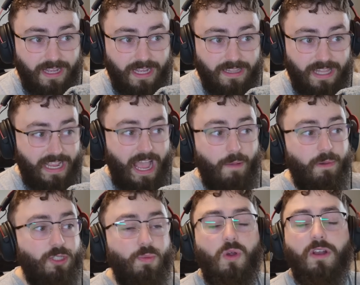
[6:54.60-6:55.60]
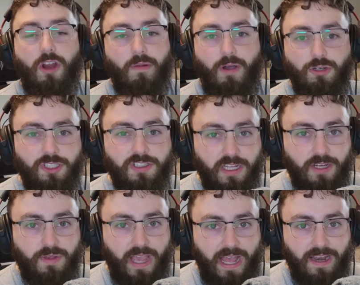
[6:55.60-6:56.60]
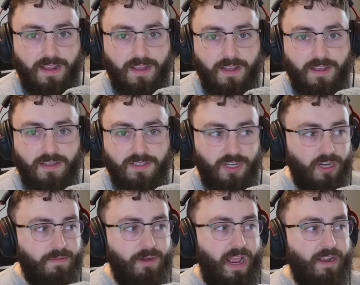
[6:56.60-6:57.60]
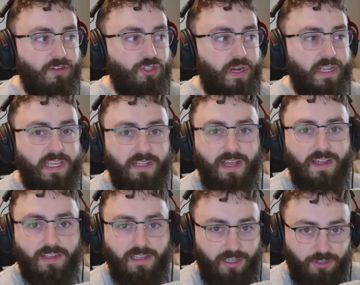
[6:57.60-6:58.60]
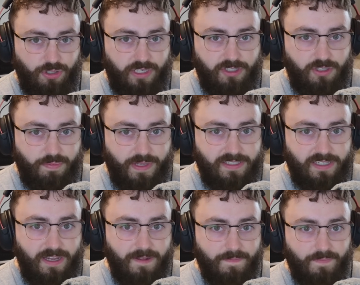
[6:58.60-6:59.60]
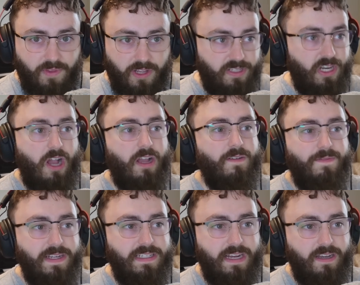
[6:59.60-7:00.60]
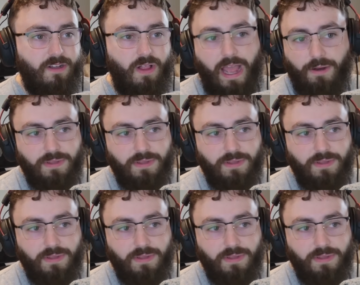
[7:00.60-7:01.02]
Like, how much more in your emotions can you get? Is he going to come out angry trying to kill Dricus Du Plessis? Is he not going to fight technical? I don't